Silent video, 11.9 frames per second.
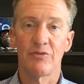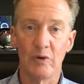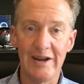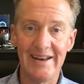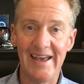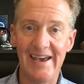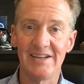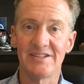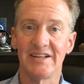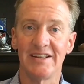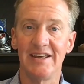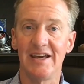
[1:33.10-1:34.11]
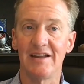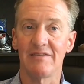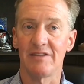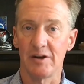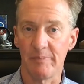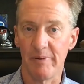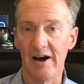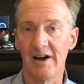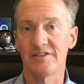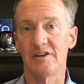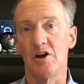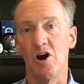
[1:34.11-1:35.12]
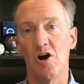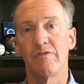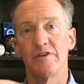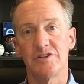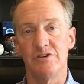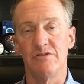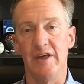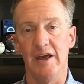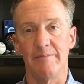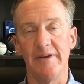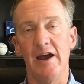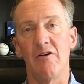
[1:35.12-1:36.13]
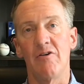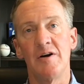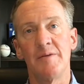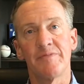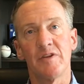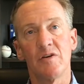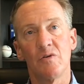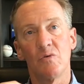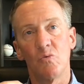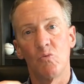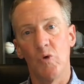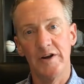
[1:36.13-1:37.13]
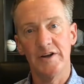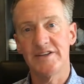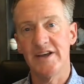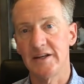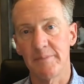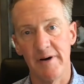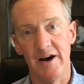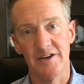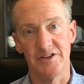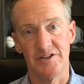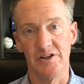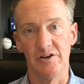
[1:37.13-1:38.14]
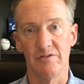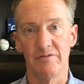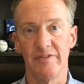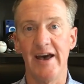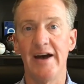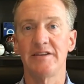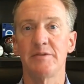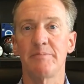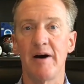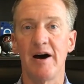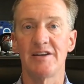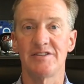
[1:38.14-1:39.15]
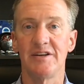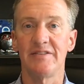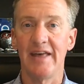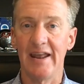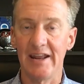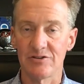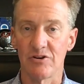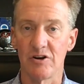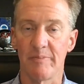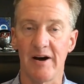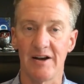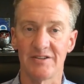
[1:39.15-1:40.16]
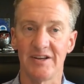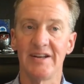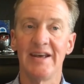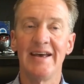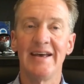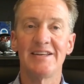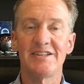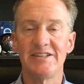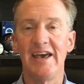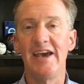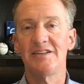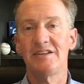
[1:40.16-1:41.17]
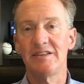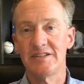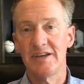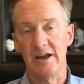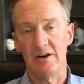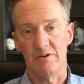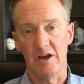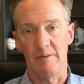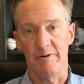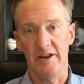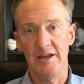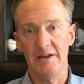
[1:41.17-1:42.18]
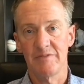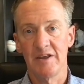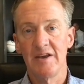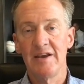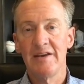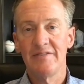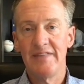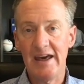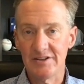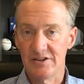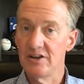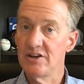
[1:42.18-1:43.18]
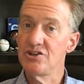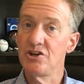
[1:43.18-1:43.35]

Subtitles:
3 days to get the deposit over to them. Now, what does that deposit do? That deposit, that escrow deposit, stays at the title company. That is going to